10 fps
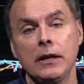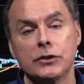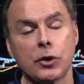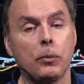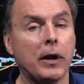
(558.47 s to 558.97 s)

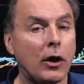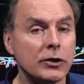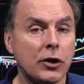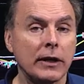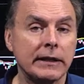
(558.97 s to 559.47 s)
So we are
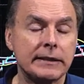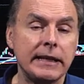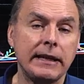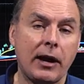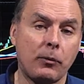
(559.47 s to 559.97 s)
starting to
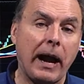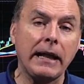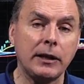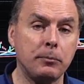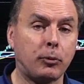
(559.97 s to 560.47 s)
see that
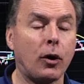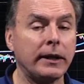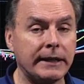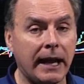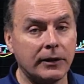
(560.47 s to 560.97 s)
rally
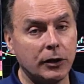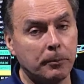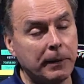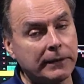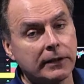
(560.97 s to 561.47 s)
broaden out here
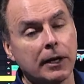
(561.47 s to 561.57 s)
a bit.